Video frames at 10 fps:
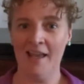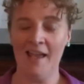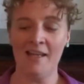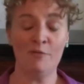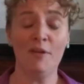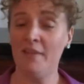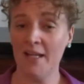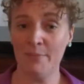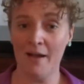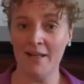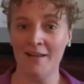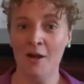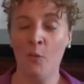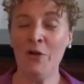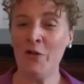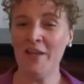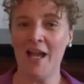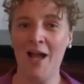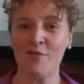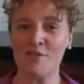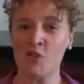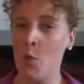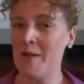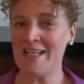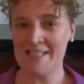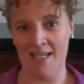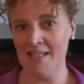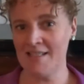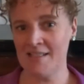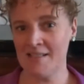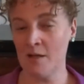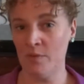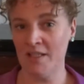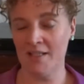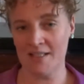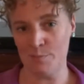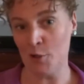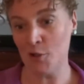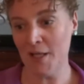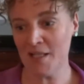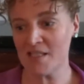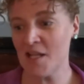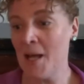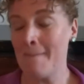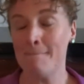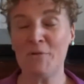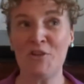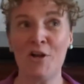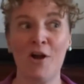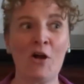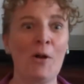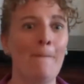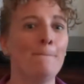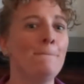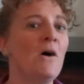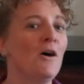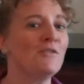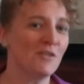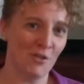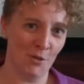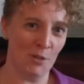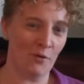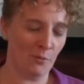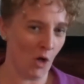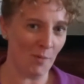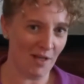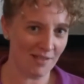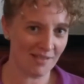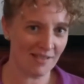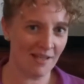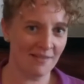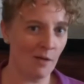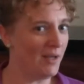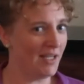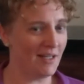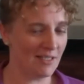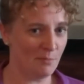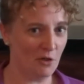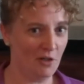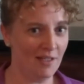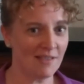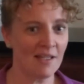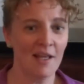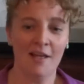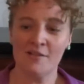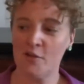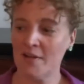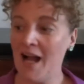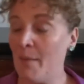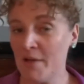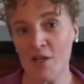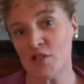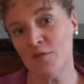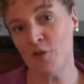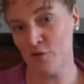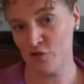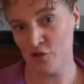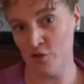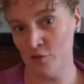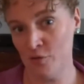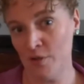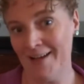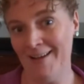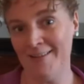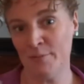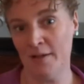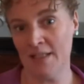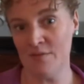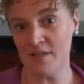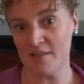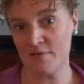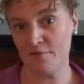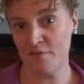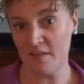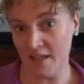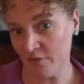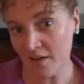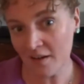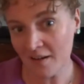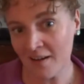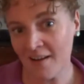And if we think about it, we only have so many tastes that we can experience, but there are a multitude of aromas that we can experience. So the combination of those two is what gives us flavor,